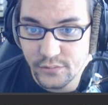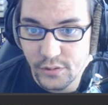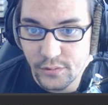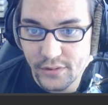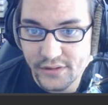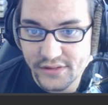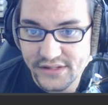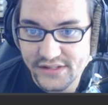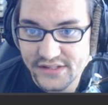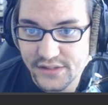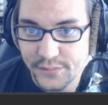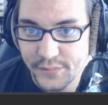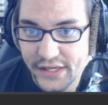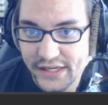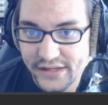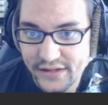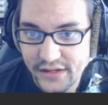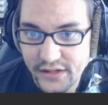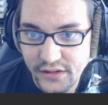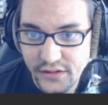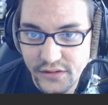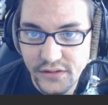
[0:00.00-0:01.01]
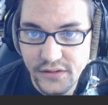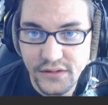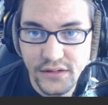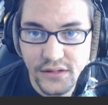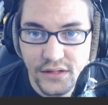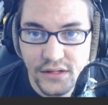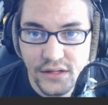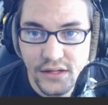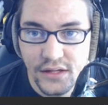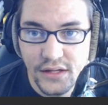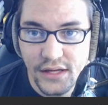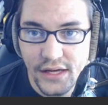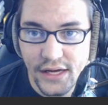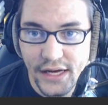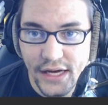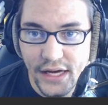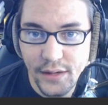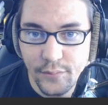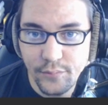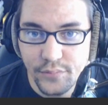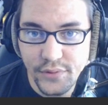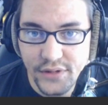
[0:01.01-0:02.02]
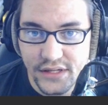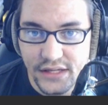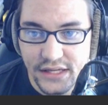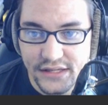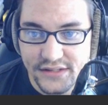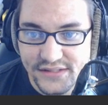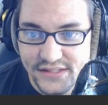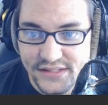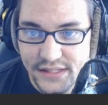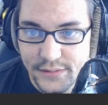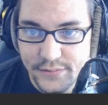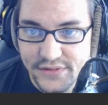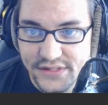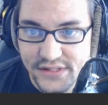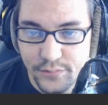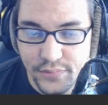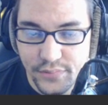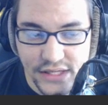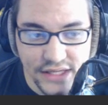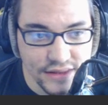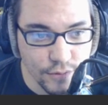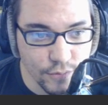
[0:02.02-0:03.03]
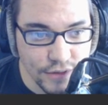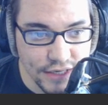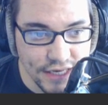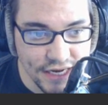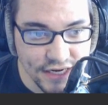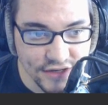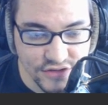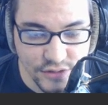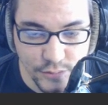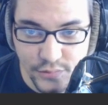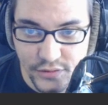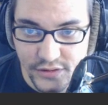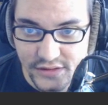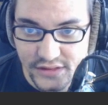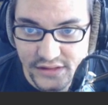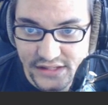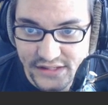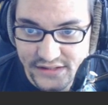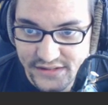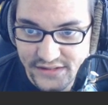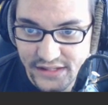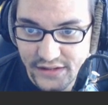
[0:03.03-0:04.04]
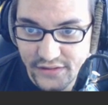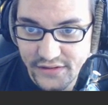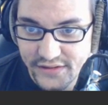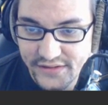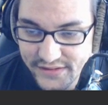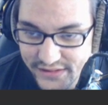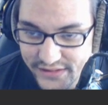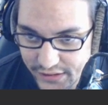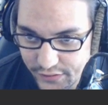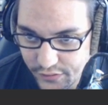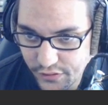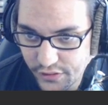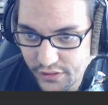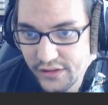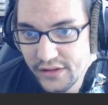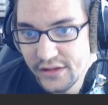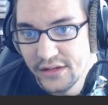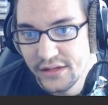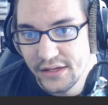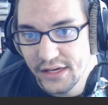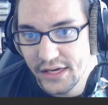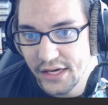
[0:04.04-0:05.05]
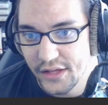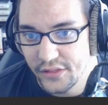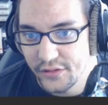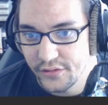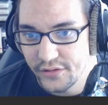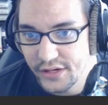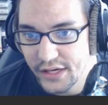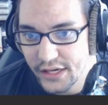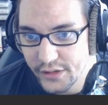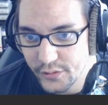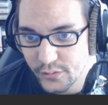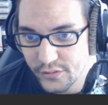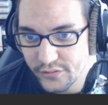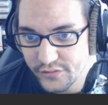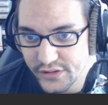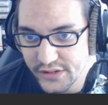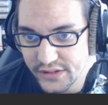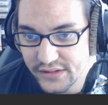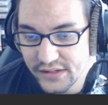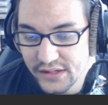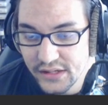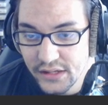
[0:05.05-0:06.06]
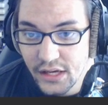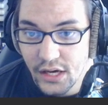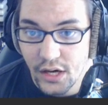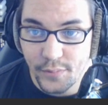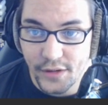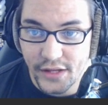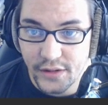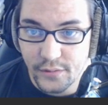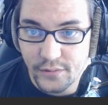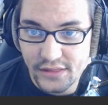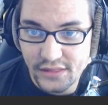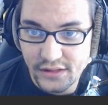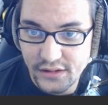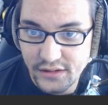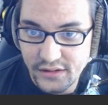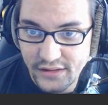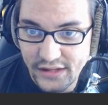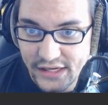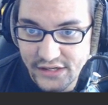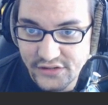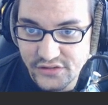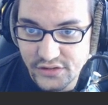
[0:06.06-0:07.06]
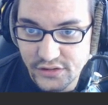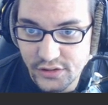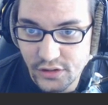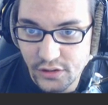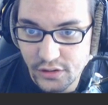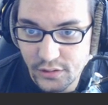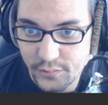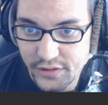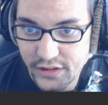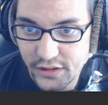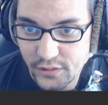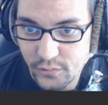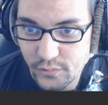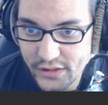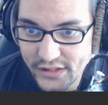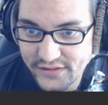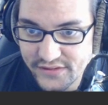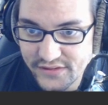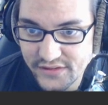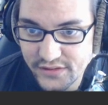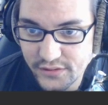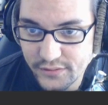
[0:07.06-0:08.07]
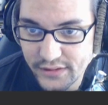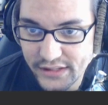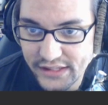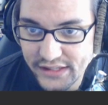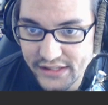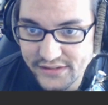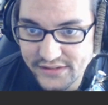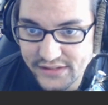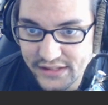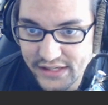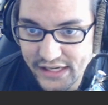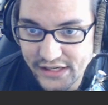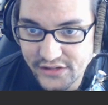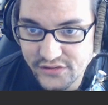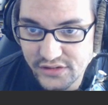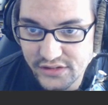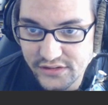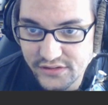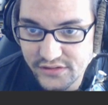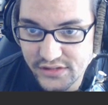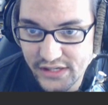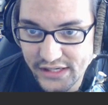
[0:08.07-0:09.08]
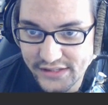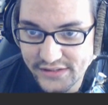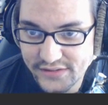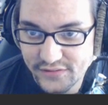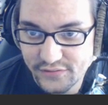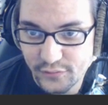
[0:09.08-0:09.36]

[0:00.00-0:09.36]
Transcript: We want these to be identical. But it seems to be that when I actually put these in the synth, they're not equivalent. Oh, by the way, the extra code up here, what it's doing is it actually checks